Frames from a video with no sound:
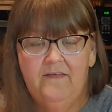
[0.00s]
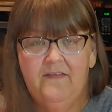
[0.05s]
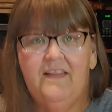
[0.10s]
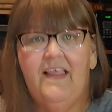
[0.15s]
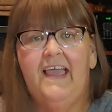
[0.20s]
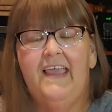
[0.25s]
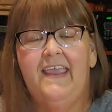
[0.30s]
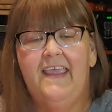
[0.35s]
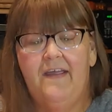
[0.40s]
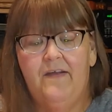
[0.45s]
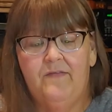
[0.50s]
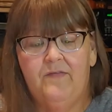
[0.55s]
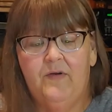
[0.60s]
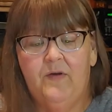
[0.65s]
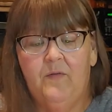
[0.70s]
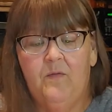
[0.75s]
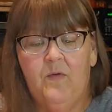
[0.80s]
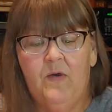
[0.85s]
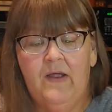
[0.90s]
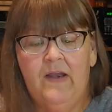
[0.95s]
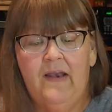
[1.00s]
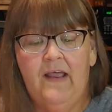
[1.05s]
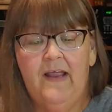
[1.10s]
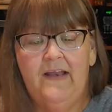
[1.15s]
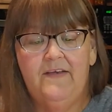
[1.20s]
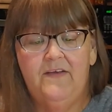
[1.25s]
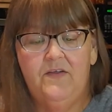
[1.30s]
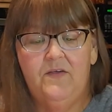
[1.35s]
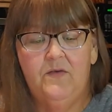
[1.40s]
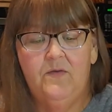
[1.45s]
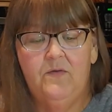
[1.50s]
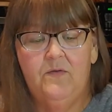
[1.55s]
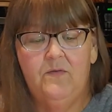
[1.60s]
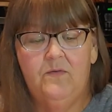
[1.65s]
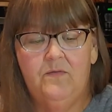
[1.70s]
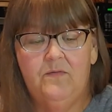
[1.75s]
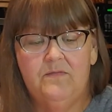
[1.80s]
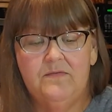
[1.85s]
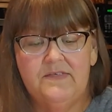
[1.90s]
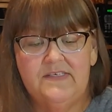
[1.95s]
like everyone, I
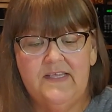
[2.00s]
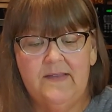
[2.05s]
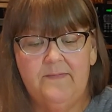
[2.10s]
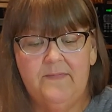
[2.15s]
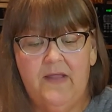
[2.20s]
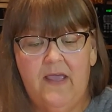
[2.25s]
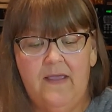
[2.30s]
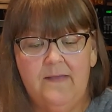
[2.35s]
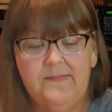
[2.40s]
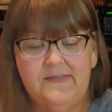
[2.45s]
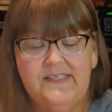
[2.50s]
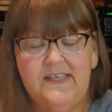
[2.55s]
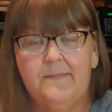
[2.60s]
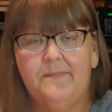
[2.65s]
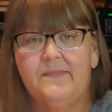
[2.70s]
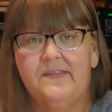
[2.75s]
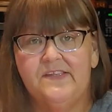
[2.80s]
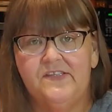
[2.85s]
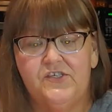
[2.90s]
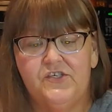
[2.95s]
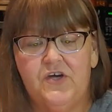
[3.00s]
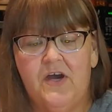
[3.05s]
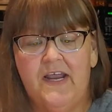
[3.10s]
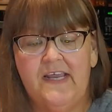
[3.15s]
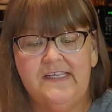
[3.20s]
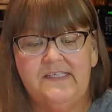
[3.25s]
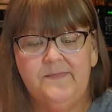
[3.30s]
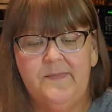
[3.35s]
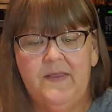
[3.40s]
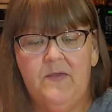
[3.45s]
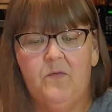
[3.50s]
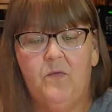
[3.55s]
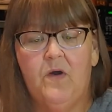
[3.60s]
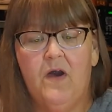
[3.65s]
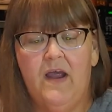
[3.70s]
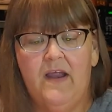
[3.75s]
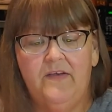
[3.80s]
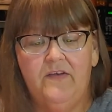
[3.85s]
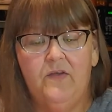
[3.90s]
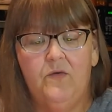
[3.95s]
do, sometimes something strikes me where
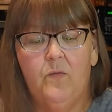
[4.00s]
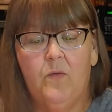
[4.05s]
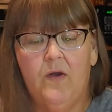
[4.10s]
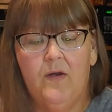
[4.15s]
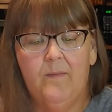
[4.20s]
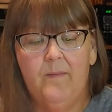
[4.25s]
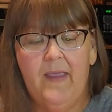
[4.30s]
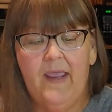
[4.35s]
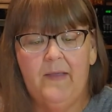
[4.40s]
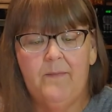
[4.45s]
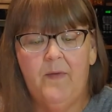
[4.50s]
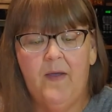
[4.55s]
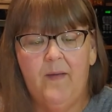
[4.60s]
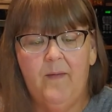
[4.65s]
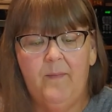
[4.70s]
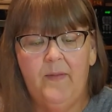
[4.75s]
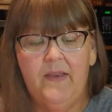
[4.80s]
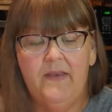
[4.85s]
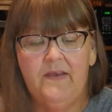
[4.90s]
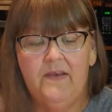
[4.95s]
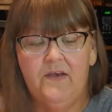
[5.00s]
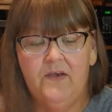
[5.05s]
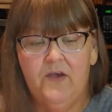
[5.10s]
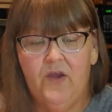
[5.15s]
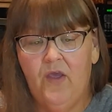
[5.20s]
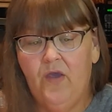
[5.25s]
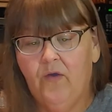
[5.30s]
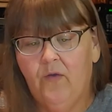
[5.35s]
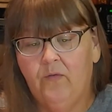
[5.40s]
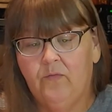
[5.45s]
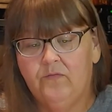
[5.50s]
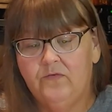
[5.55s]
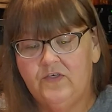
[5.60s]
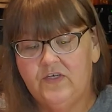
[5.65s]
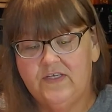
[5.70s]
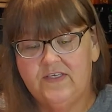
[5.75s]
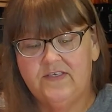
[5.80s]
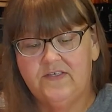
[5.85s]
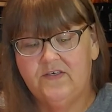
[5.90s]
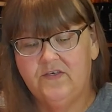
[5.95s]
I do want to make my opinion known,
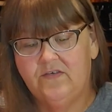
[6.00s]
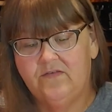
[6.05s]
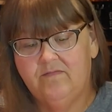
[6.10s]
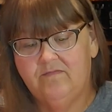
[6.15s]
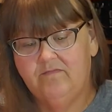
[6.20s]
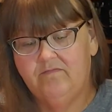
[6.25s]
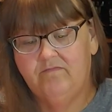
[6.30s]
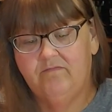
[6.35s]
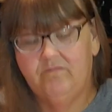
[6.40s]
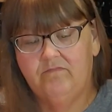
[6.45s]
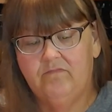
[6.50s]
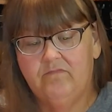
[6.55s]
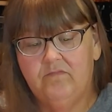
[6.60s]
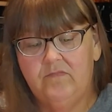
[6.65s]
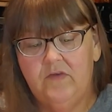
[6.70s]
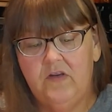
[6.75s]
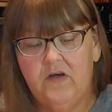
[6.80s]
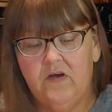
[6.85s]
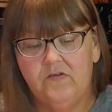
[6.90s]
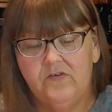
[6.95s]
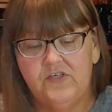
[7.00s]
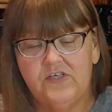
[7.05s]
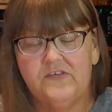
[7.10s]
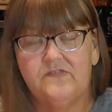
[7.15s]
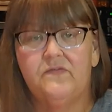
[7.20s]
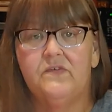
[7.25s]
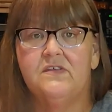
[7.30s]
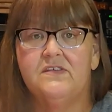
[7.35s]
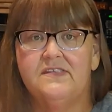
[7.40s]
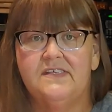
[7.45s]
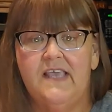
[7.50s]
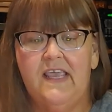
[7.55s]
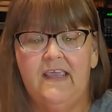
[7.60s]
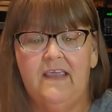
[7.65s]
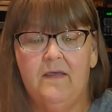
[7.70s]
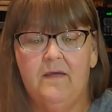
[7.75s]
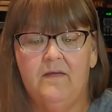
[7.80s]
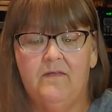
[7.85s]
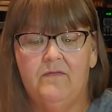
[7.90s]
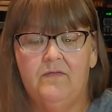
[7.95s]
just for the
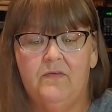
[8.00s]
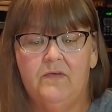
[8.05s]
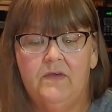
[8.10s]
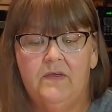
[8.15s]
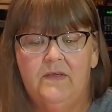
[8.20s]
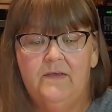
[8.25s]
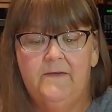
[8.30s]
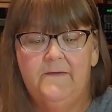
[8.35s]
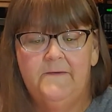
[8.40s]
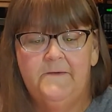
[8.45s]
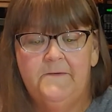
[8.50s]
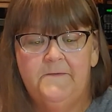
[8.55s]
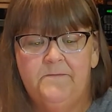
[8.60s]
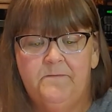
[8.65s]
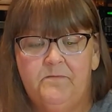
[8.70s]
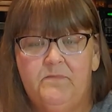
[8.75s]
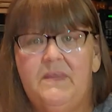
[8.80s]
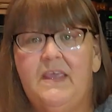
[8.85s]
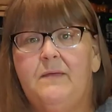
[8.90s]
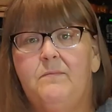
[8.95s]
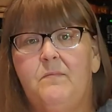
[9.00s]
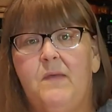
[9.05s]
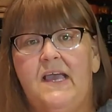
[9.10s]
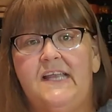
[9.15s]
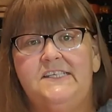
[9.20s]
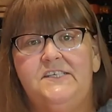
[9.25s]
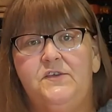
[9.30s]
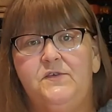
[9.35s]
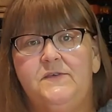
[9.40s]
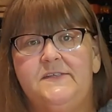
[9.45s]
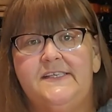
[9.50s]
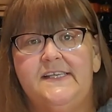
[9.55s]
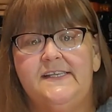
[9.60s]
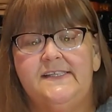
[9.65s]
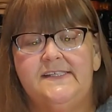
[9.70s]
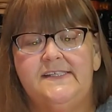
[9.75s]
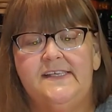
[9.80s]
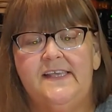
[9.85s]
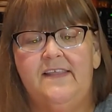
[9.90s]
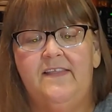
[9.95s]
sake of getting my 2
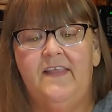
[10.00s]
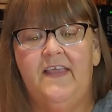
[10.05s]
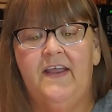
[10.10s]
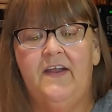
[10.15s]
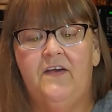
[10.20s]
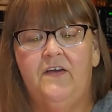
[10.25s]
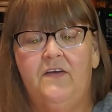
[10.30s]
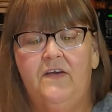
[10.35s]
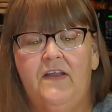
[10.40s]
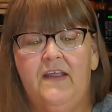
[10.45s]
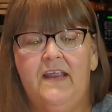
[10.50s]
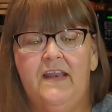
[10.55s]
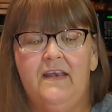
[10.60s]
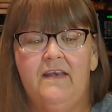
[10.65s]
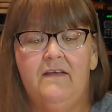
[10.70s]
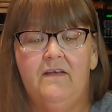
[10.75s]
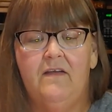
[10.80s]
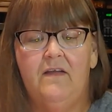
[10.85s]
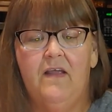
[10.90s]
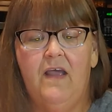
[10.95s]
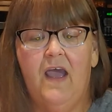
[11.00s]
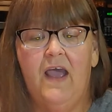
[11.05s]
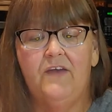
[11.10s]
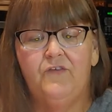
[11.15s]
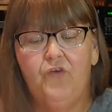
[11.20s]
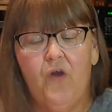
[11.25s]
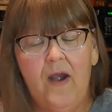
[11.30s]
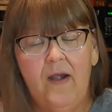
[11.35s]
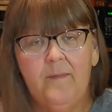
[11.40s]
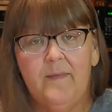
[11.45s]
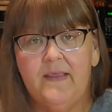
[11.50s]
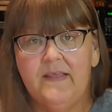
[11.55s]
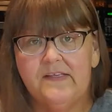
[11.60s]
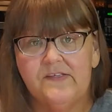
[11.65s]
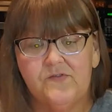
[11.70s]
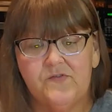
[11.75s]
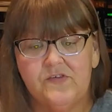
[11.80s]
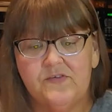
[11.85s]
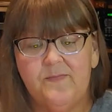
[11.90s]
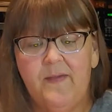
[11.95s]
cents in there. And I try to be
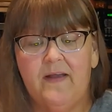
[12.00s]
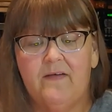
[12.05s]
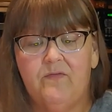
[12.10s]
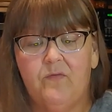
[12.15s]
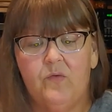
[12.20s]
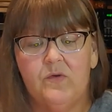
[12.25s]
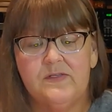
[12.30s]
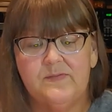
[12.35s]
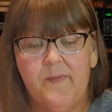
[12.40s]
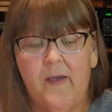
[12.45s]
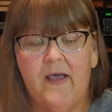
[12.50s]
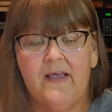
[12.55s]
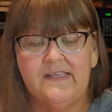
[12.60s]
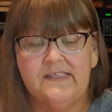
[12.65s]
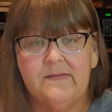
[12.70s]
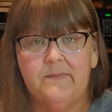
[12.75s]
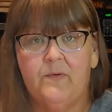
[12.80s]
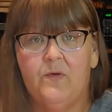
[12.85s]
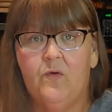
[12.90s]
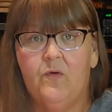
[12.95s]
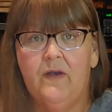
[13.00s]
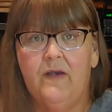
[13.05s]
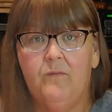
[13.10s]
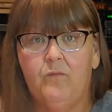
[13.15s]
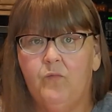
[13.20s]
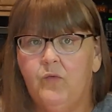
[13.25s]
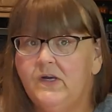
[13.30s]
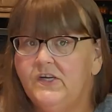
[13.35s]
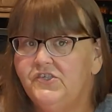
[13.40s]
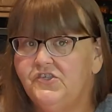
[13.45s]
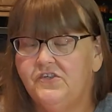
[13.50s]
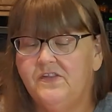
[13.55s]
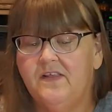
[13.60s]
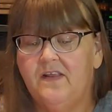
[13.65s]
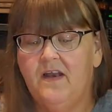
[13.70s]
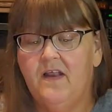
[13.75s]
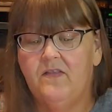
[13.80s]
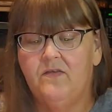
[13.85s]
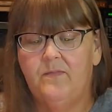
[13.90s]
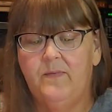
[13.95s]
as respectful as possible and wish
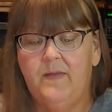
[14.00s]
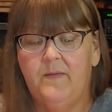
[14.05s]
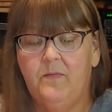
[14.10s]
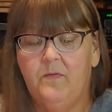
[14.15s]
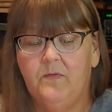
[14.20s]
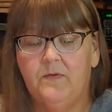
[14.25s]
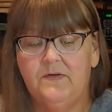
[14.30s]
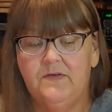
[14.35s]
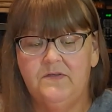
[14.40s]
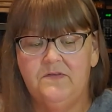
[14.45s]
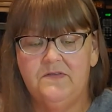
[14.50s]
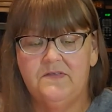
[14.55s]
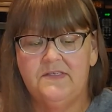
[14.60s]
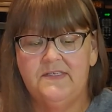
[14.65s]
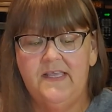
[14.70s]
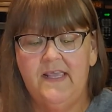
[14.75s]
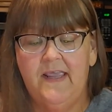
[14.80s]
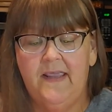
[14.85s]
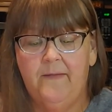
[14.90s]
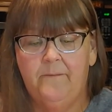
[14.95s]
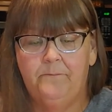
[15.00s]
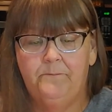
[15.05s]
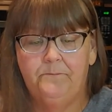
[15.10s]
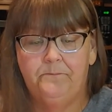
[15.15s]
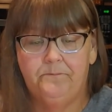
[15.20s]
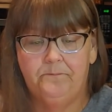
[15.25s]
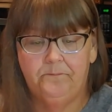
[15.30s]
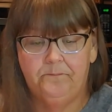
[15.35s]
that other people would do the same.